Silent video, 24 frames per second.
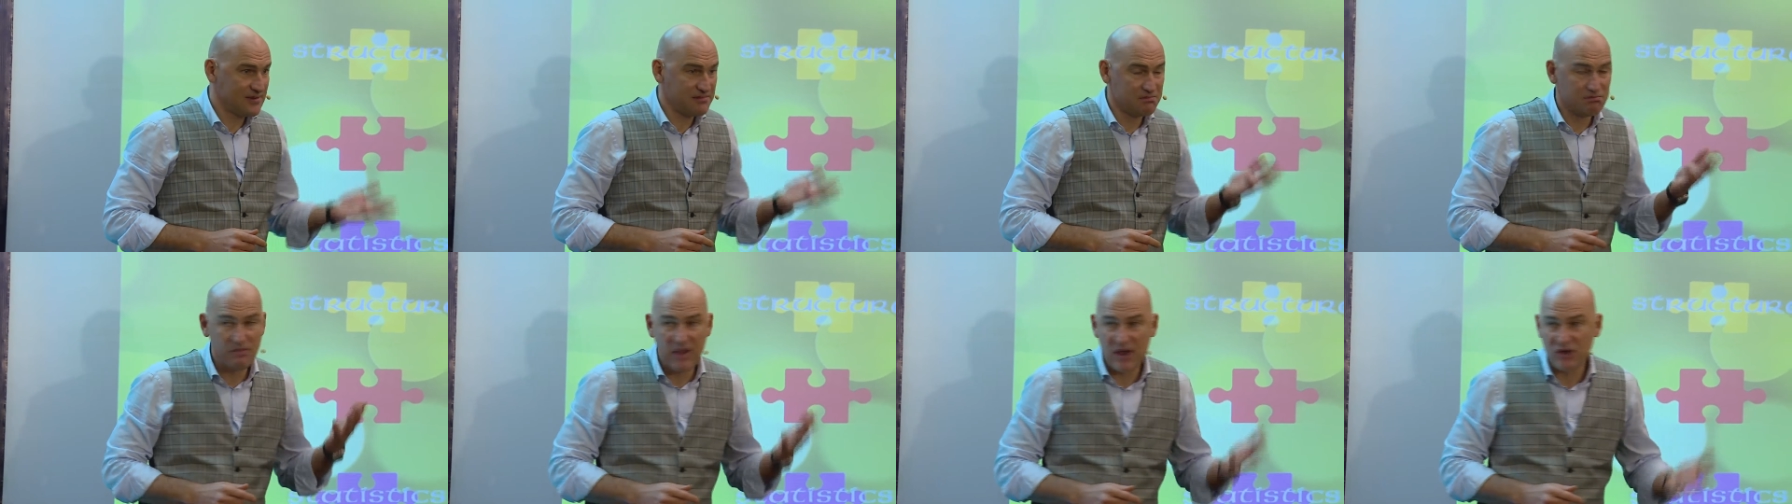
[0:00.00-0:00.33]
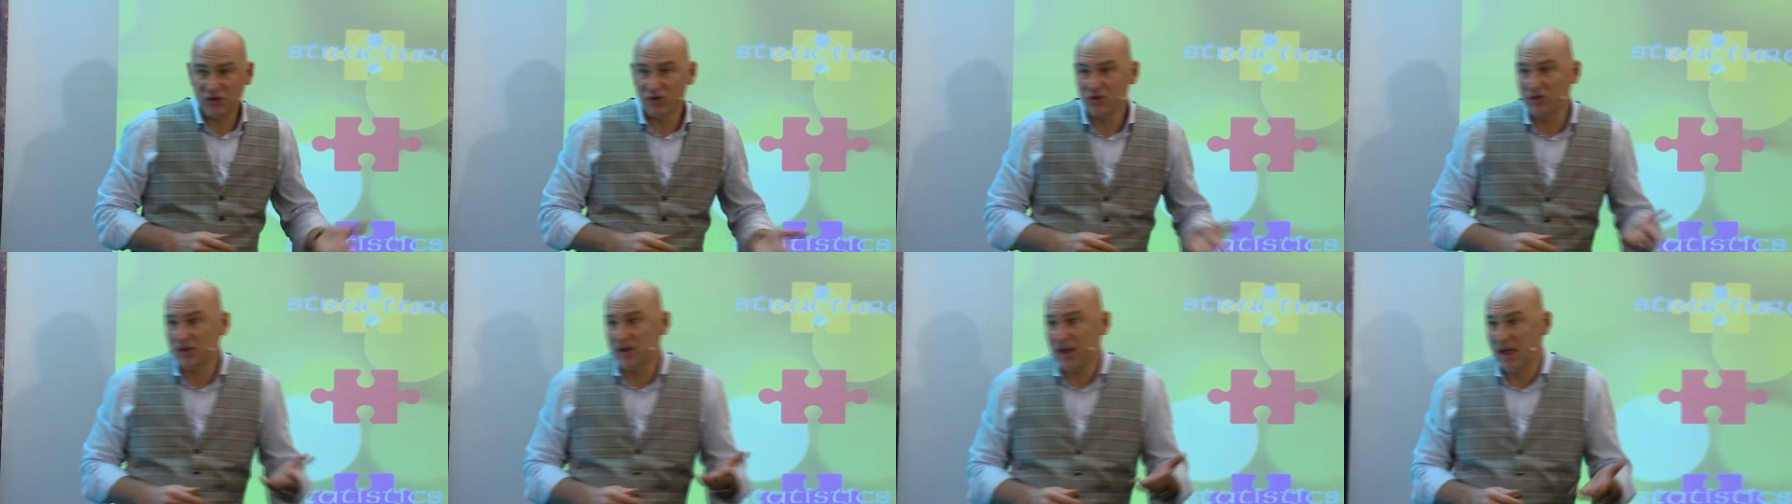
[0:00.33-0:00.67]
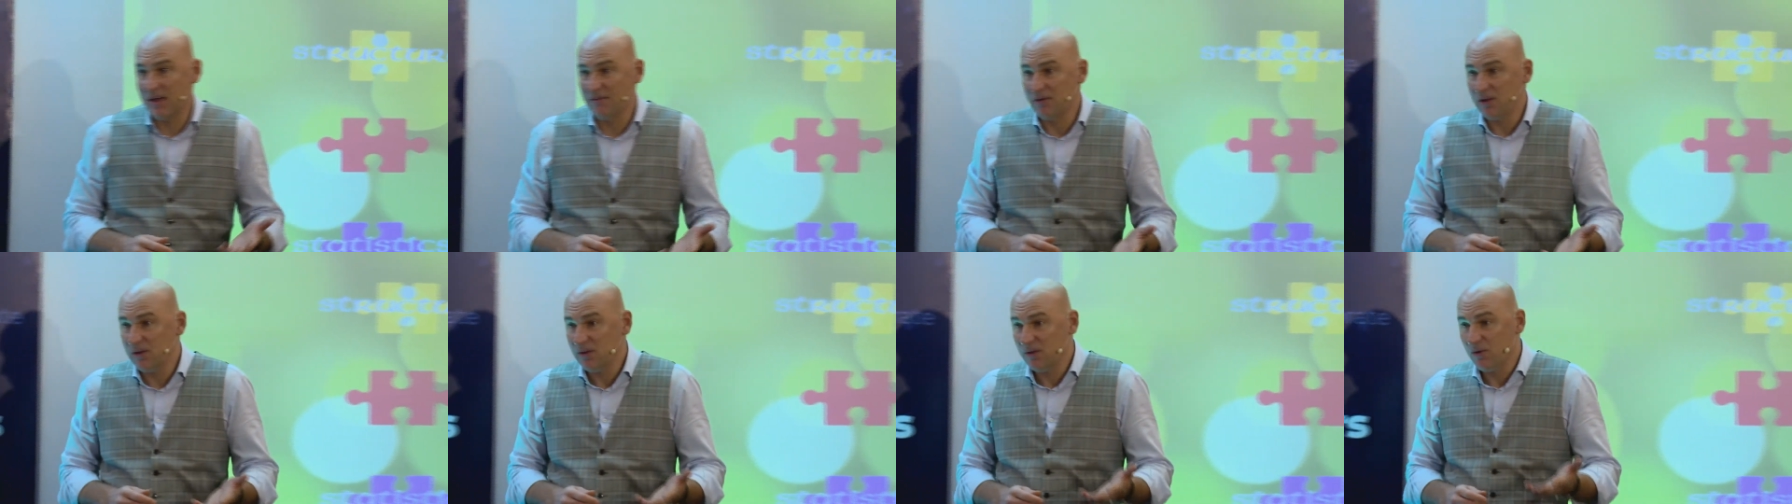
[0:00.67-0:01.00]
Measure the
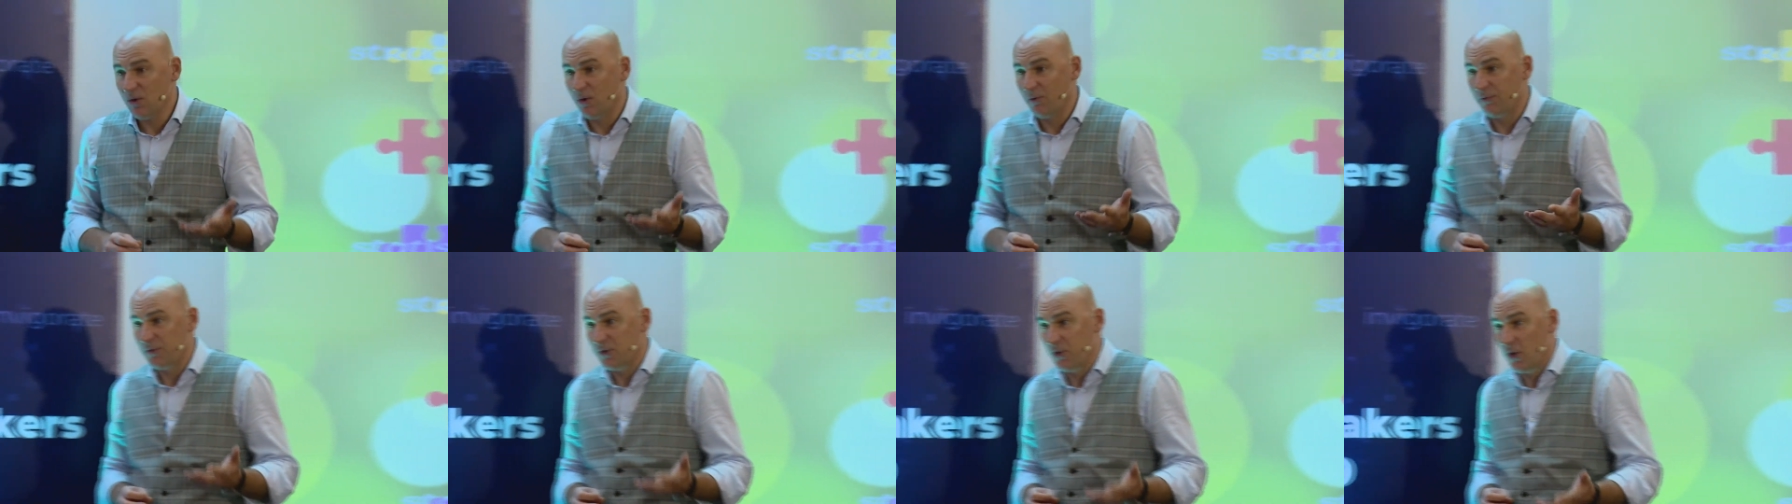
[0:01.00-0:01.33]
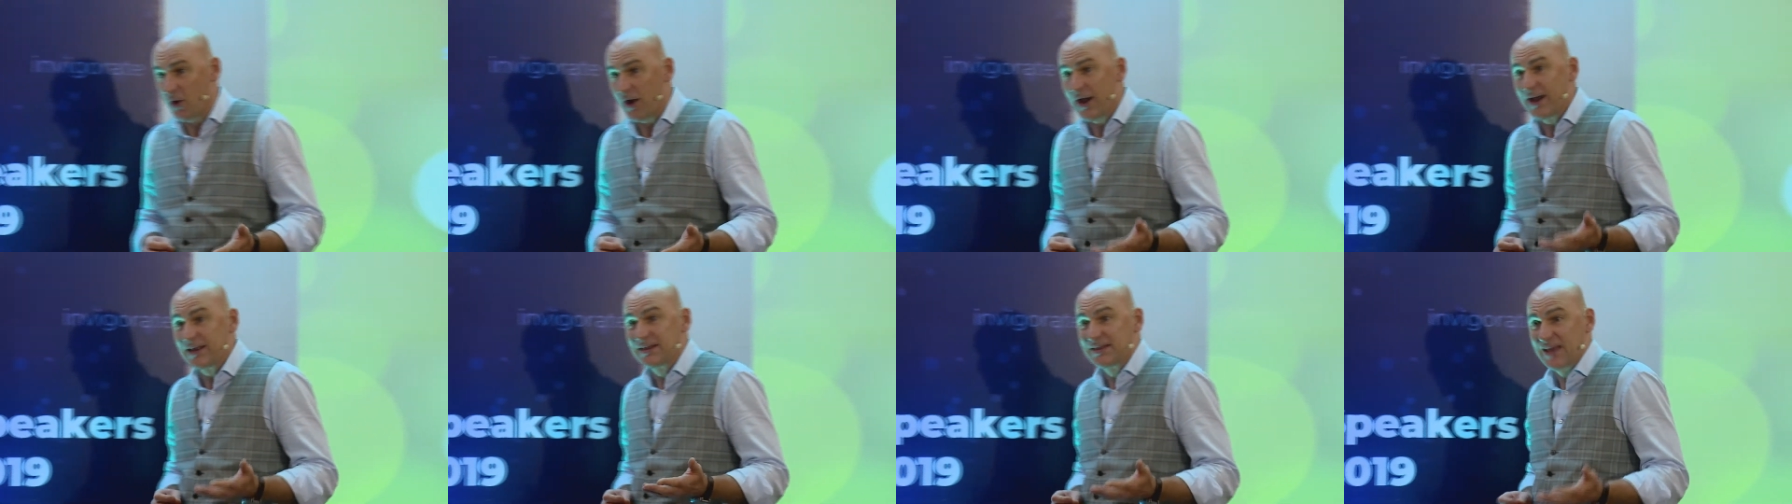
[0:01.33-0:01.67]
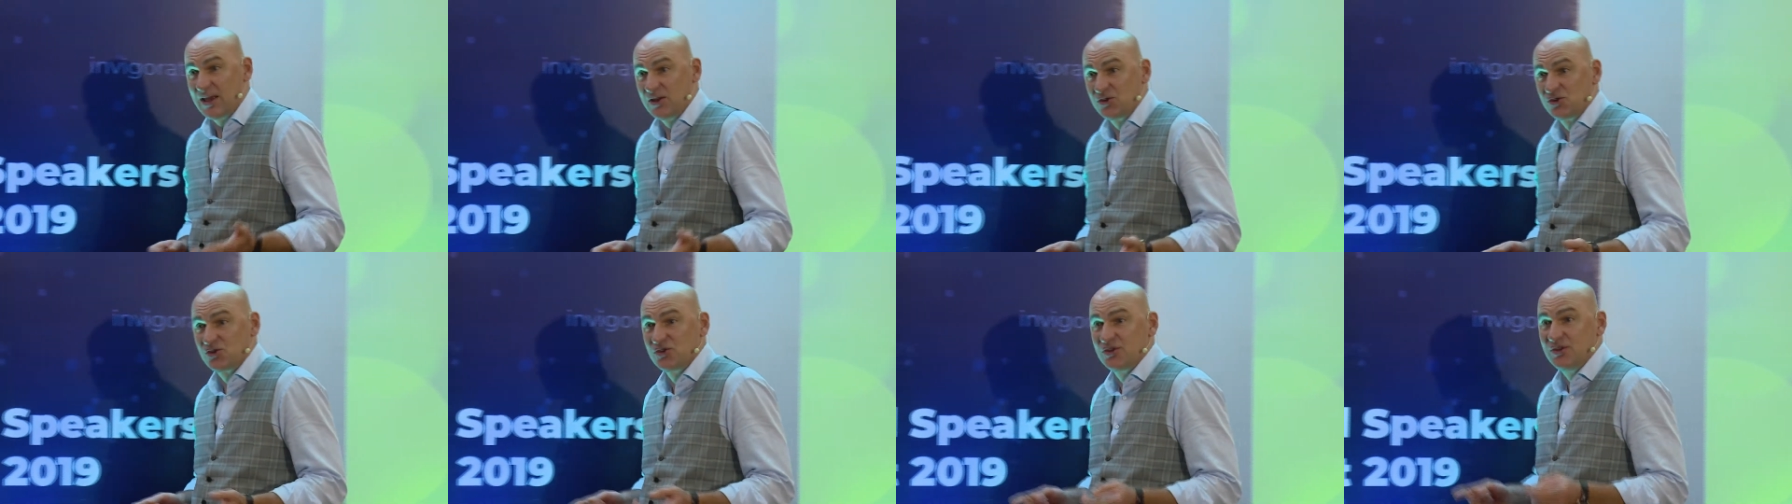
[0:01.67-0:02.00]
level of your
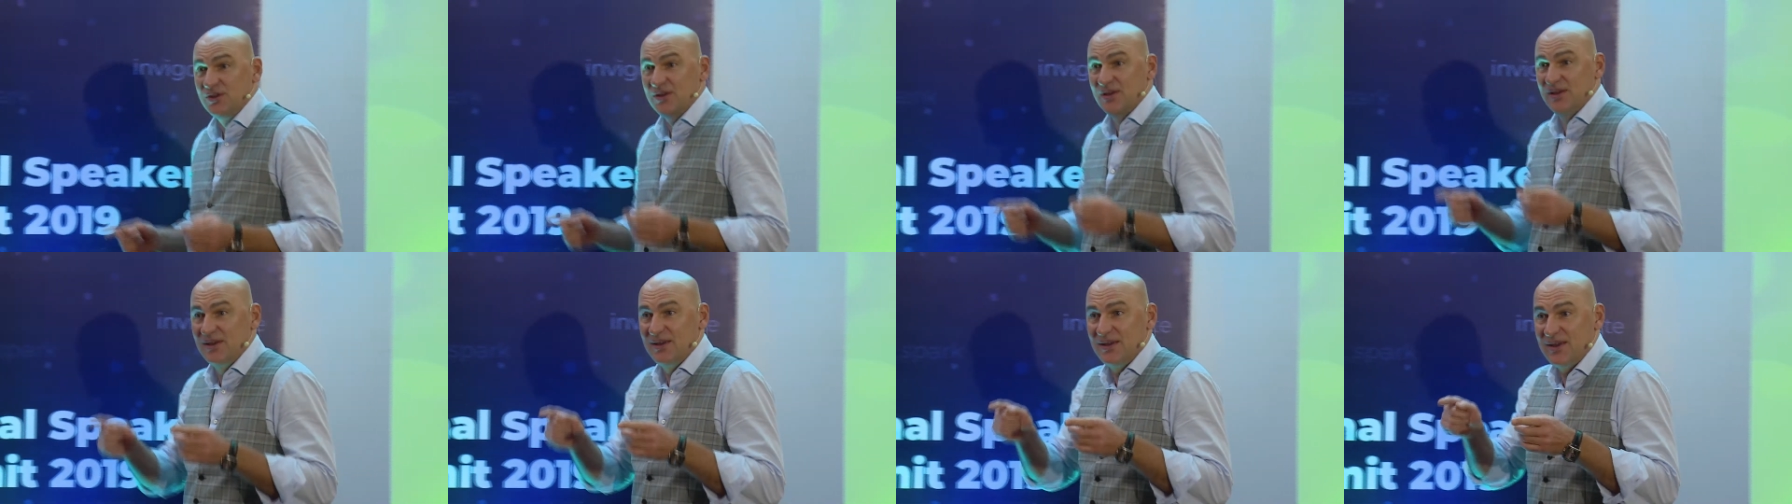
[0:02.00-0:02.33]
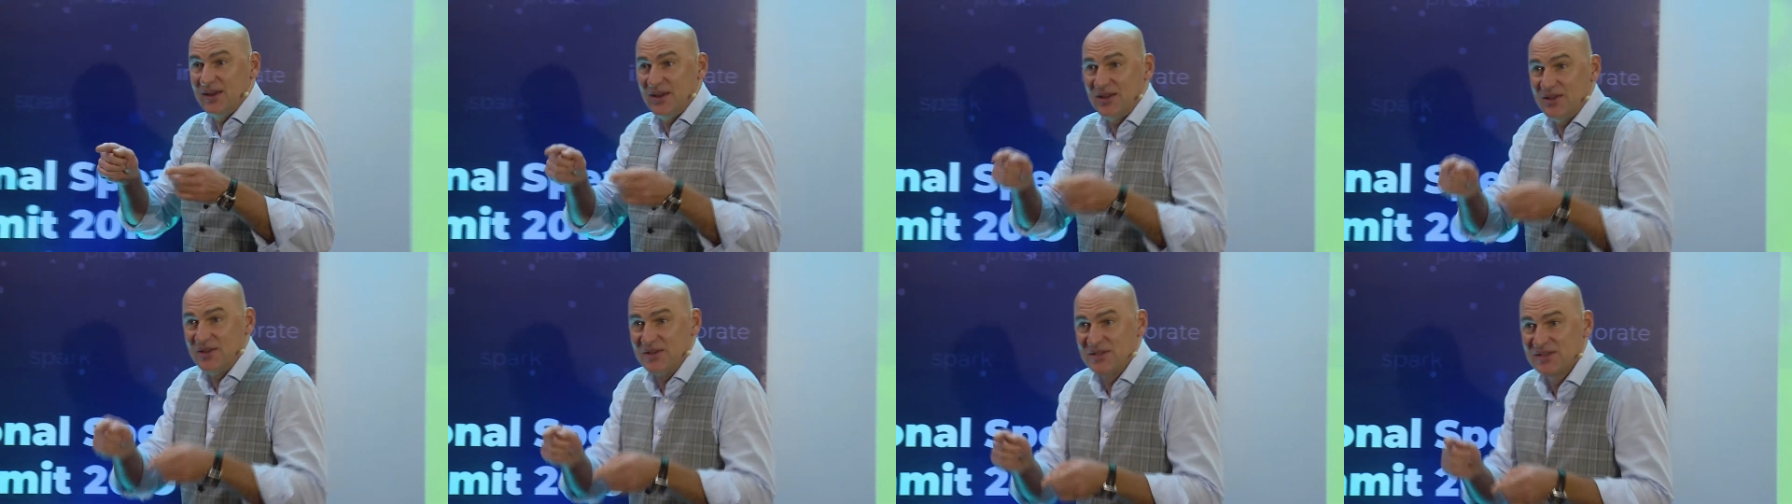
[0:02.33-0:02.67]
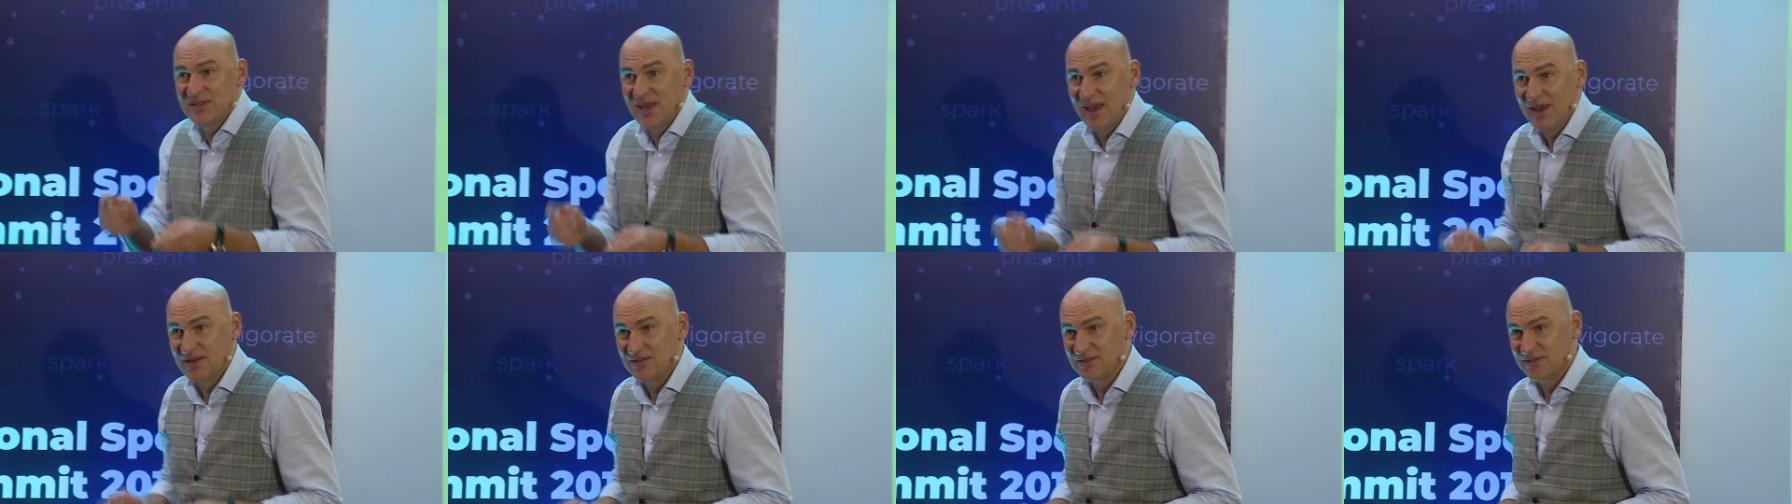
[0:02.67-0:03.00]
attention, in this
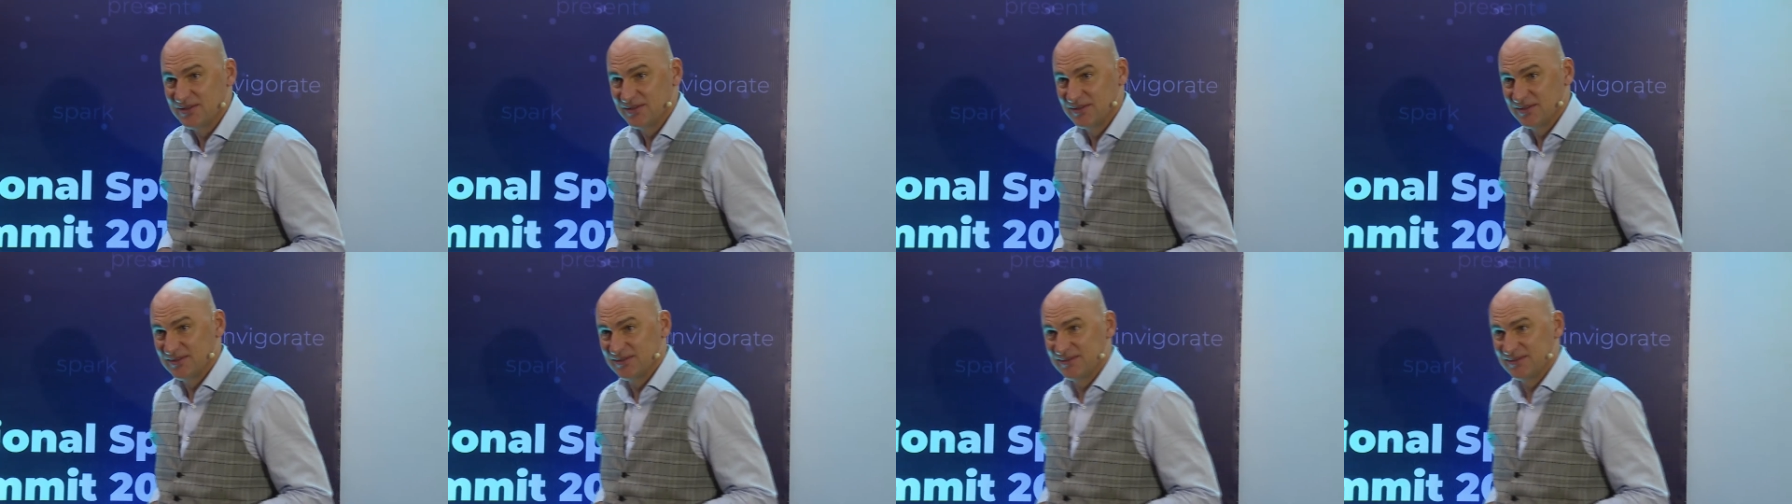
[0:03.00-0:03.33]
case.